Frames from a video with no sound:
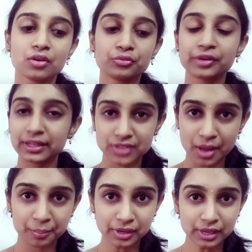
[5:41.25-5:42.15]
For
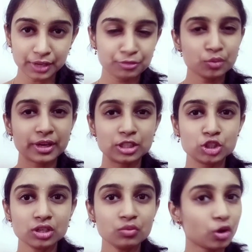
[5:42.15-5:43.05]
example, if you
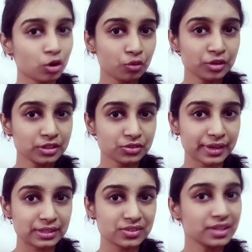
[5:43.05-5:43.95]
mention one of your
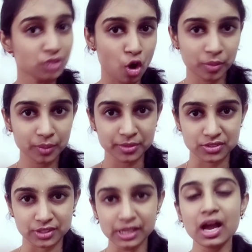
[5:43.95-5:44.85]
strengths as
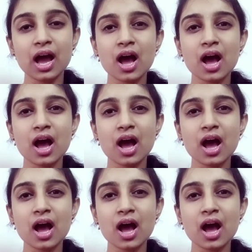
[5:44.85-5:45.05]
optimistic,